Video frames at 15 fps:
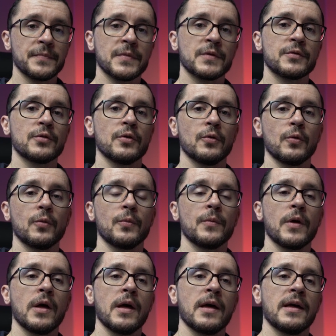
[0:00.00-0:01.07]
So
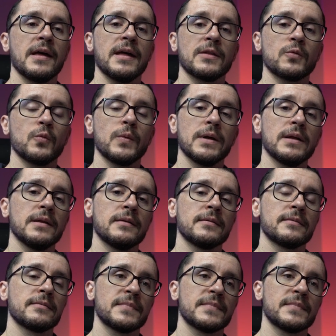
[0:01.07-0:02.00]
it will